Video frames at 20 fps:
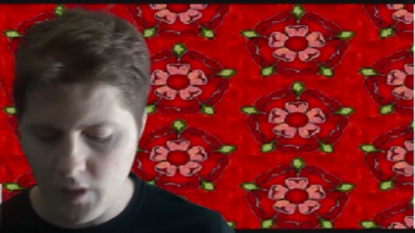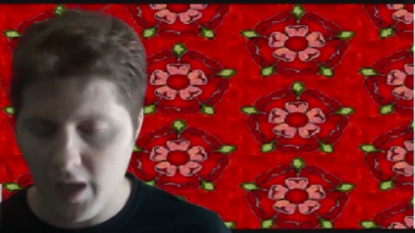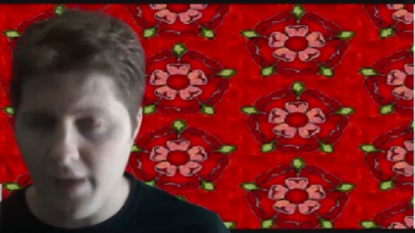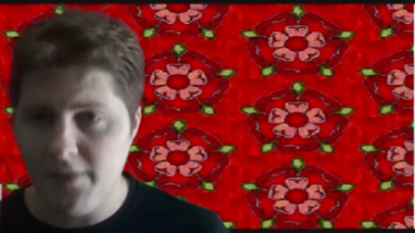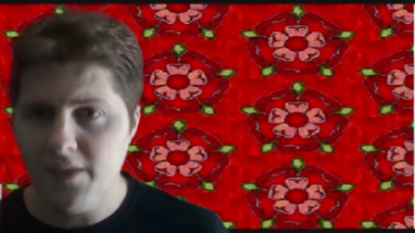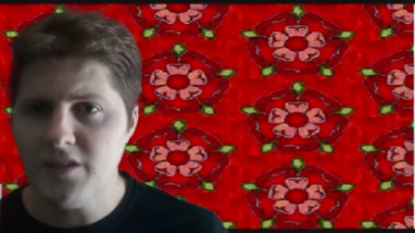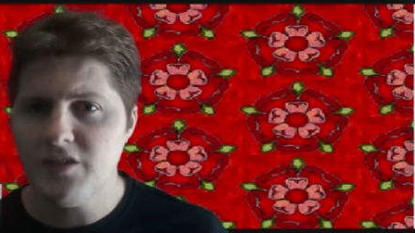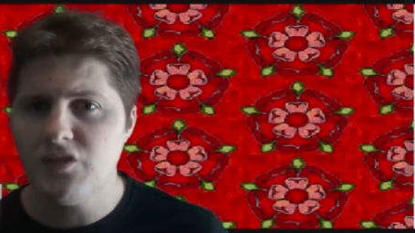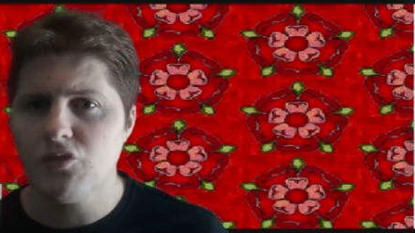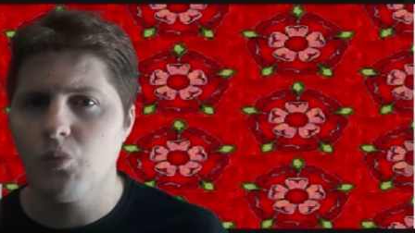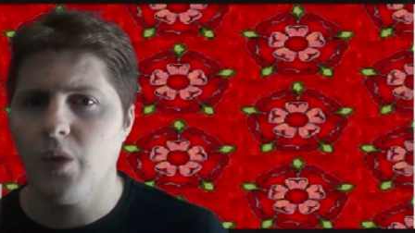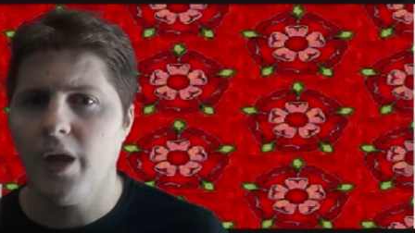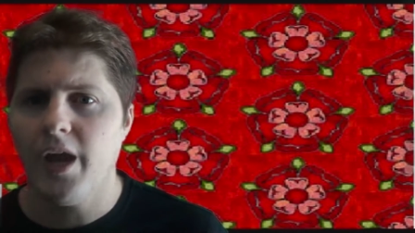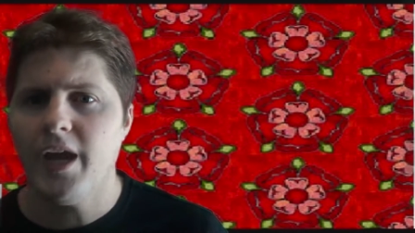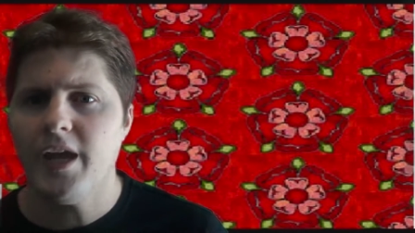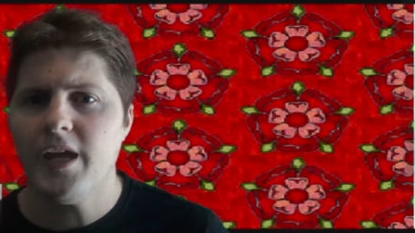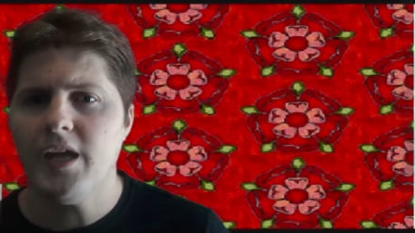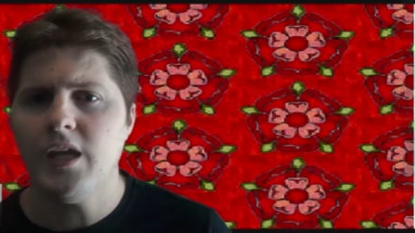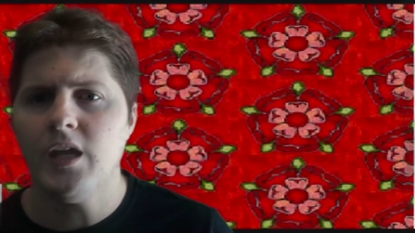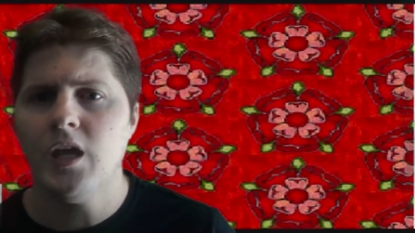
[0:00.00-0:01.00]
And this is
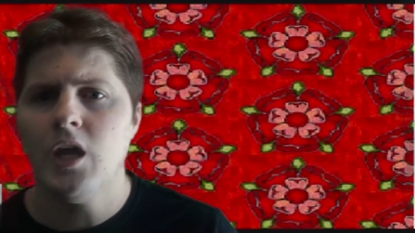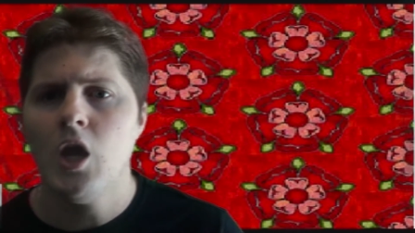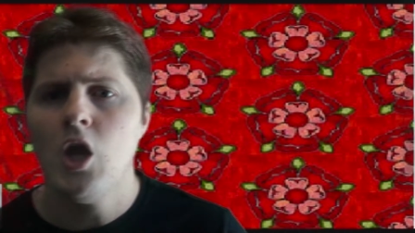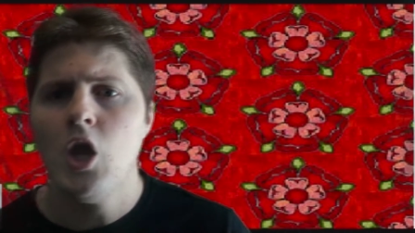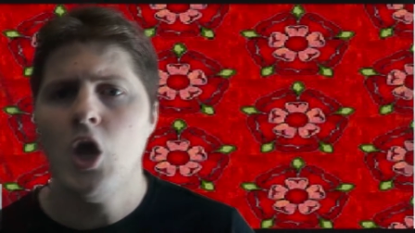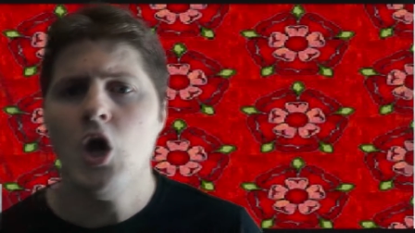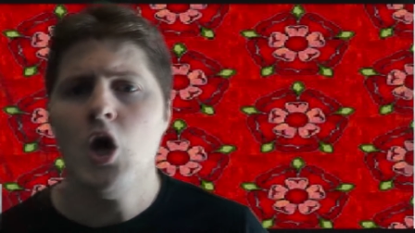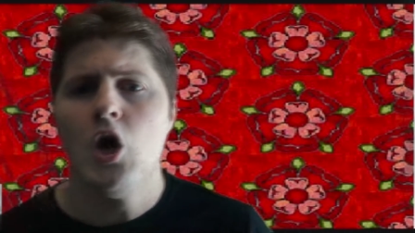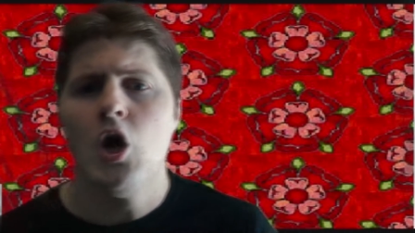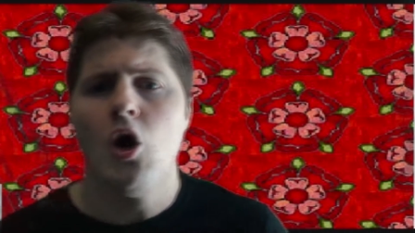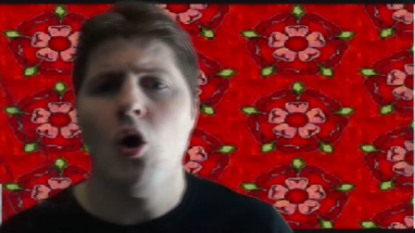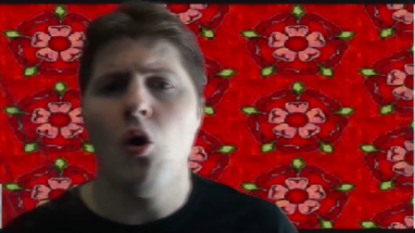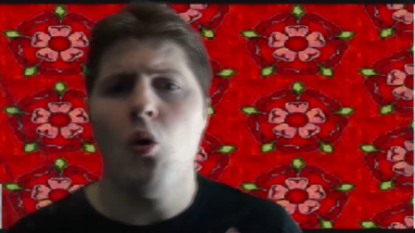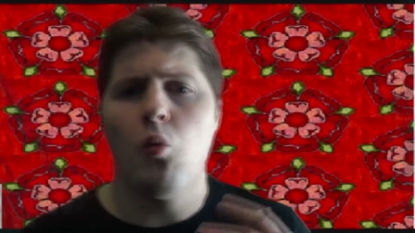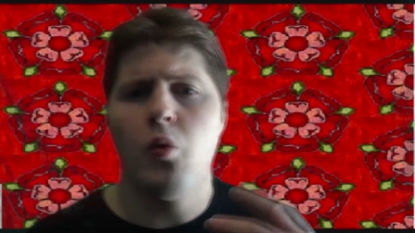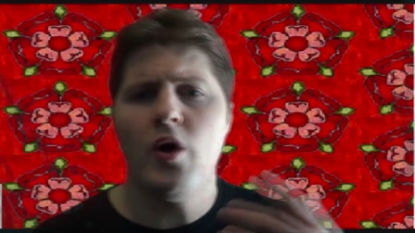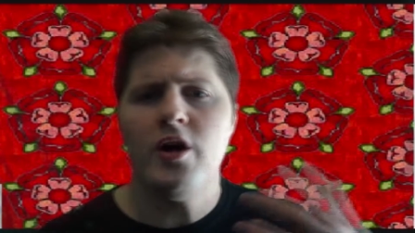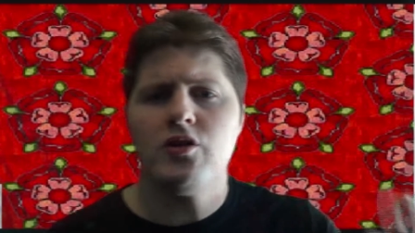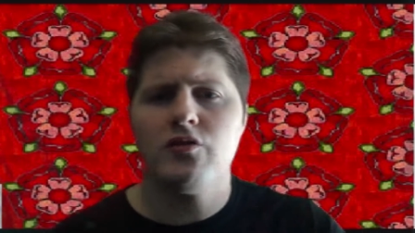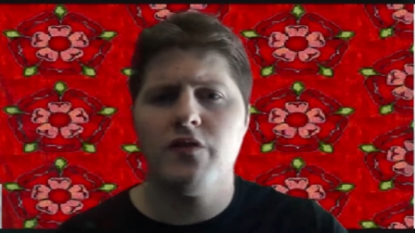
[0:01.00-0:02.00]
where he
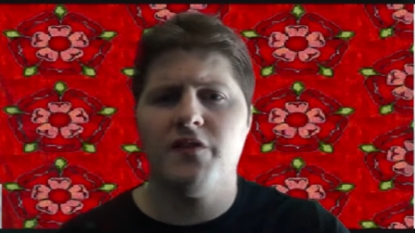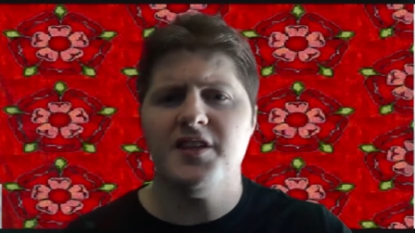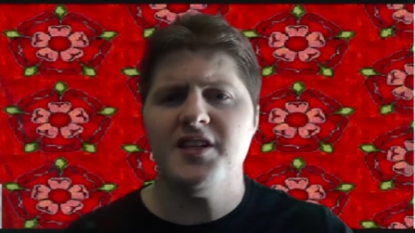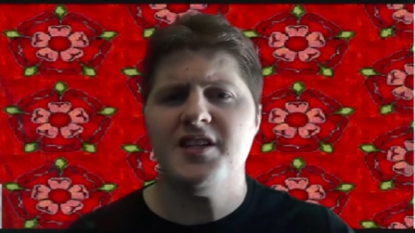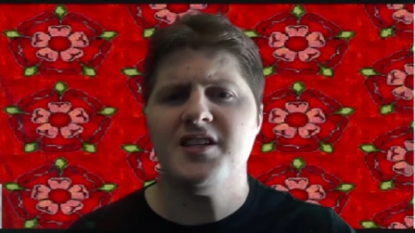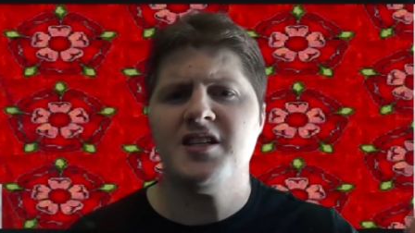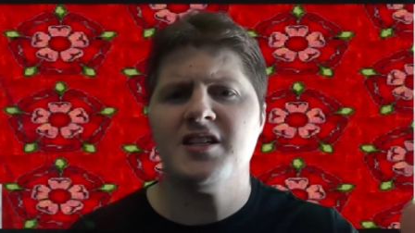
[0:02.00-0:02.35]
went for this